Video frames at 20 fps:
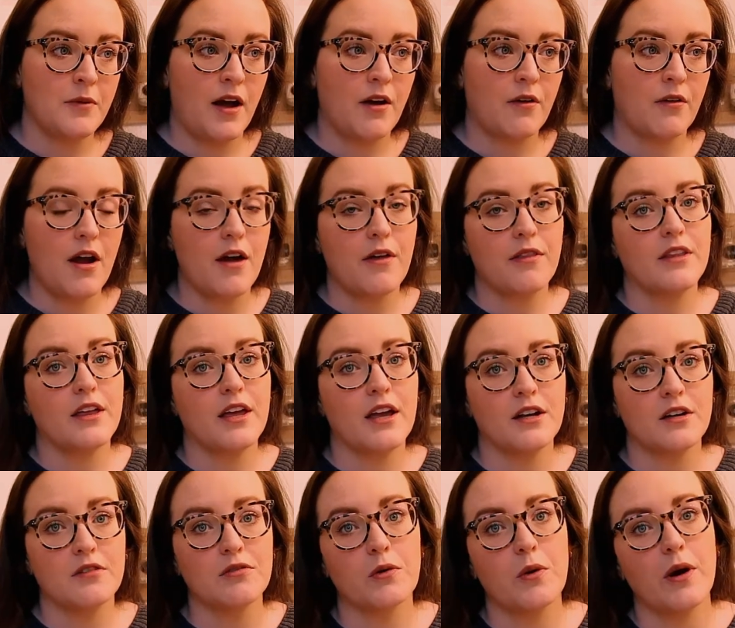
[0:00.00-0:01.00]
Around the
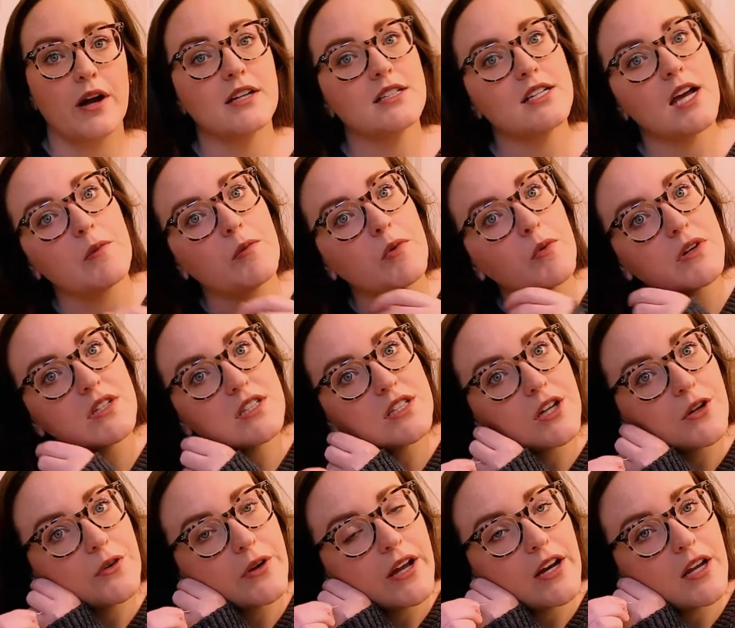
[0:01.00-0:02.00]
end of quiet time, we went to
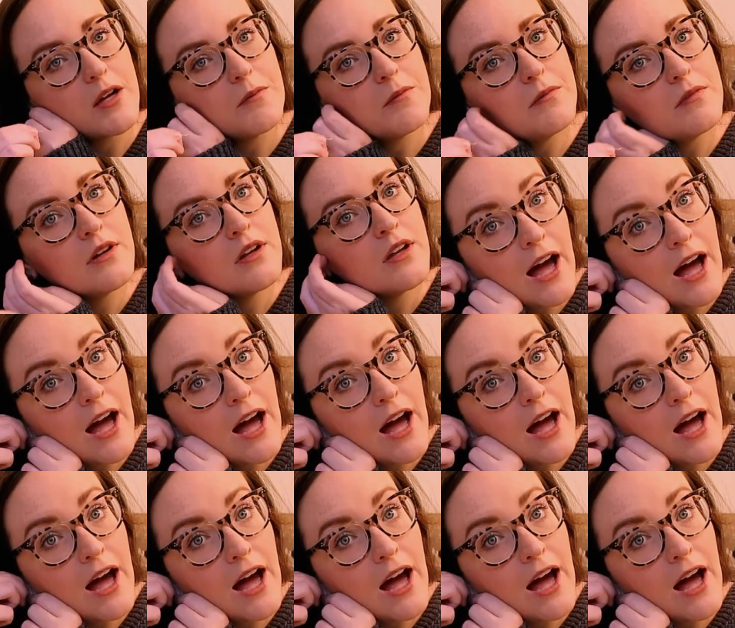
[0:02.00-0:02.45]
go get him.